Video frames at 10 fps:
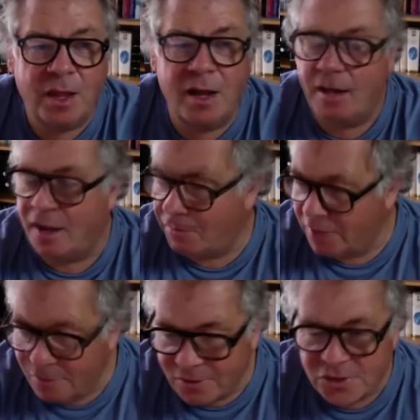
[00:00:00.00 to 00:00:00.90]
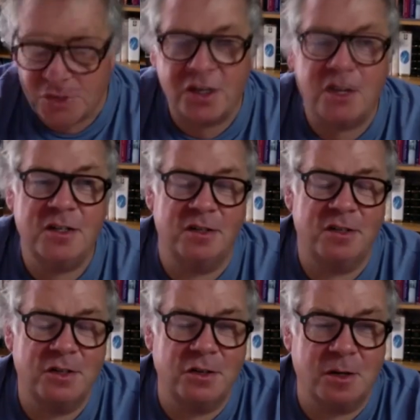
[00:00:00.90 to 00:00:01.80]
And I haven't even started
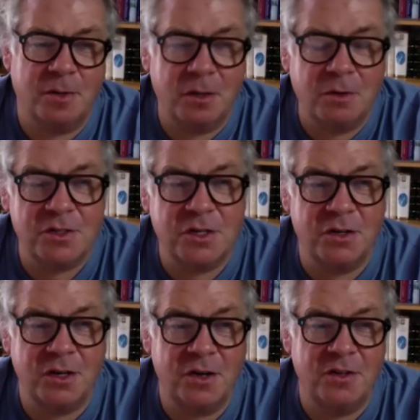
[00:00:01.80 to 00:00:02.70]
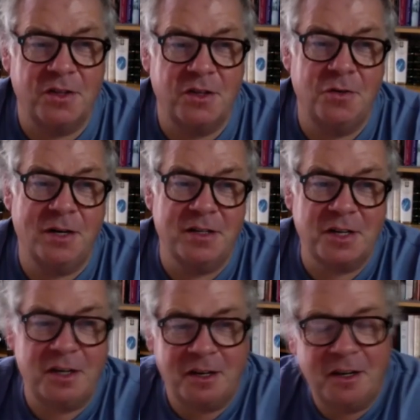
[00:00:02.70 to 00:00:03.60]
to talk about what's going on in the
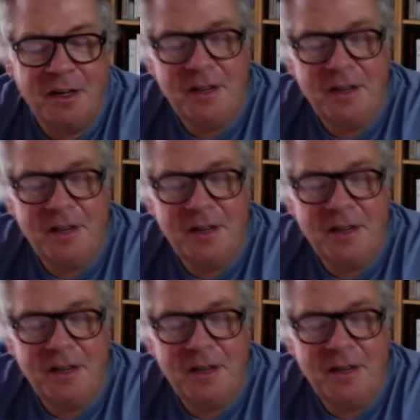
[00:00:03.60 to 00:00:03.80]
USA.